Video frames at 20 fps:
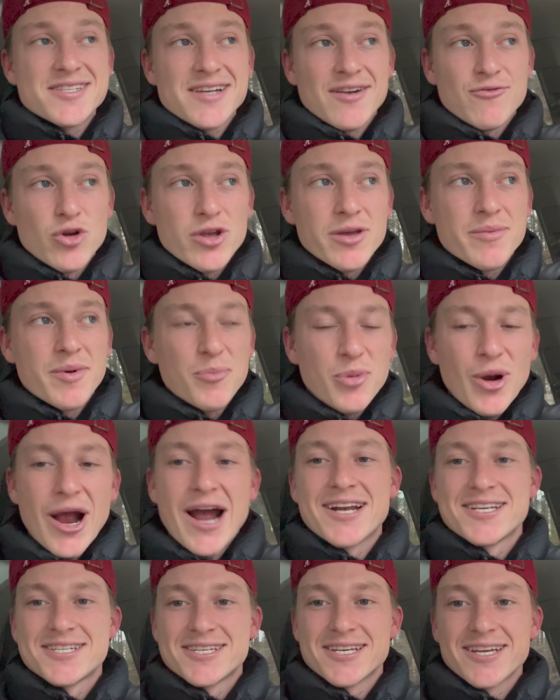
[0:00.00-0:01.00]
I've really been
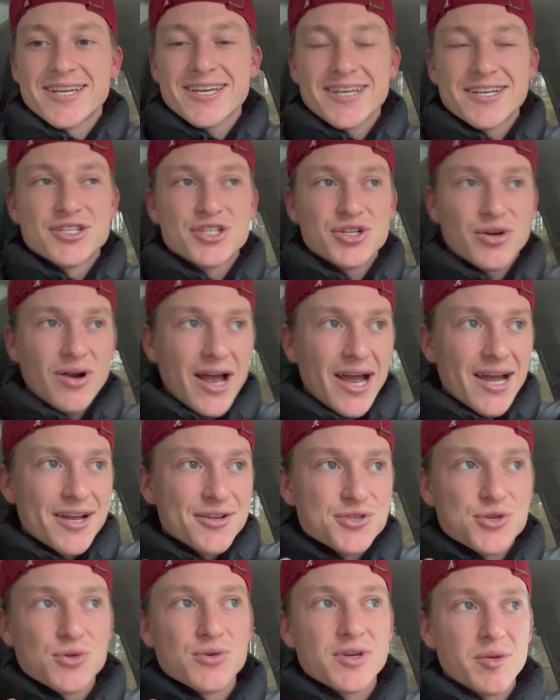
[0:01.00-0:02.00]
practicing and trying
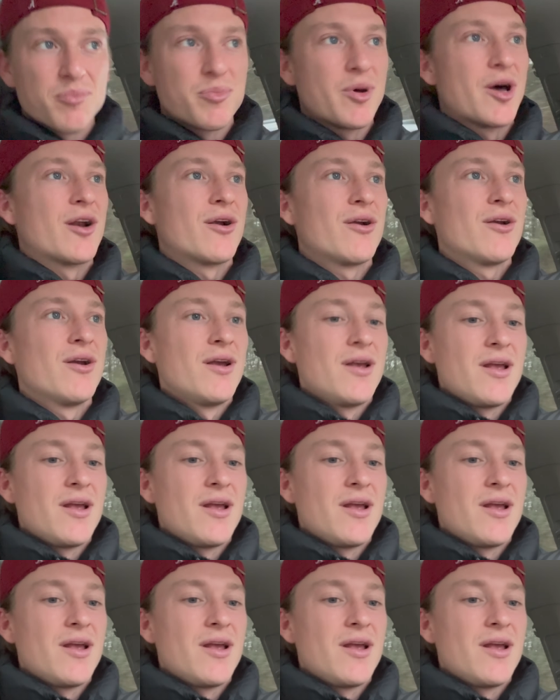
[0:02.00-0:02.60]
to get better.